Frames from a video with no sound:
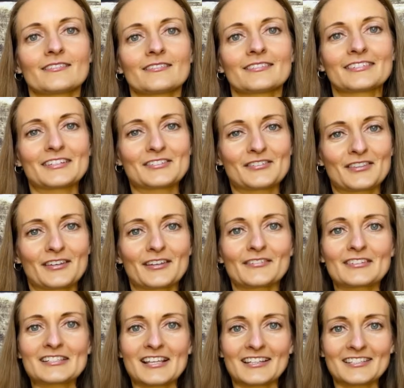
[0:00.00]
Did you think of
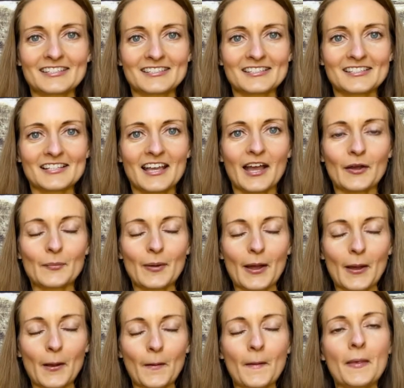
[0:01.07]
a sentence? How
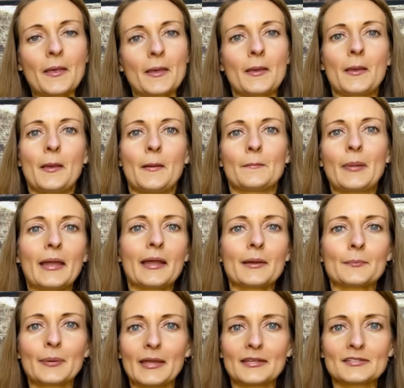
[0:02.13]
about, Pam
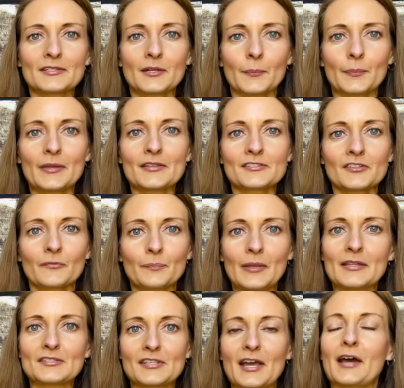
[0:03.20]
painted a piece of
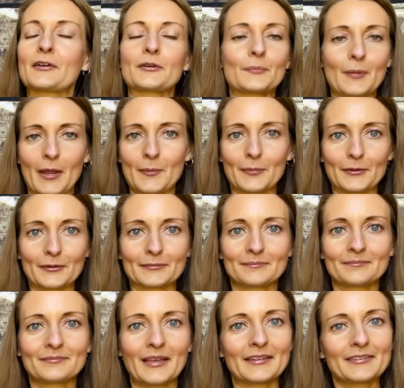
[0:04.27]
pizza on her paper?
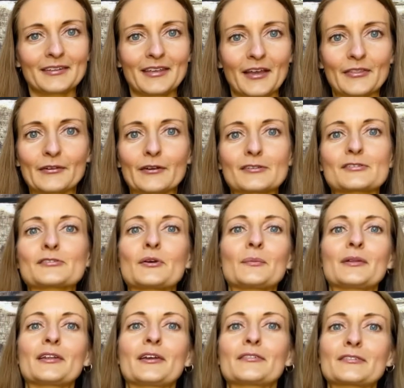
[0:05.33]
And again, there are so
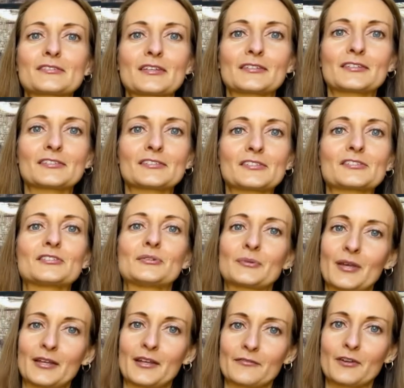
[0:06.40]
many other sentences you
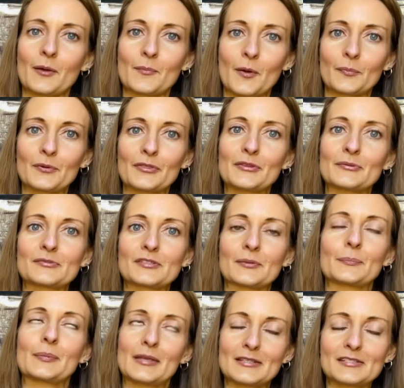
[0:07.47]
could have come up with using
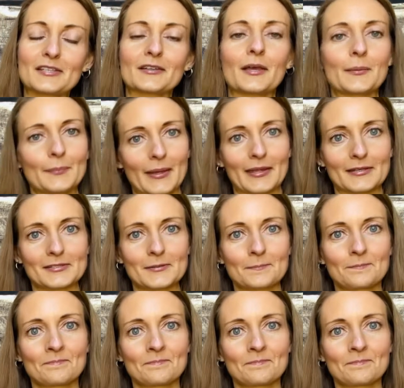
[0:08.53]
pizza and paint.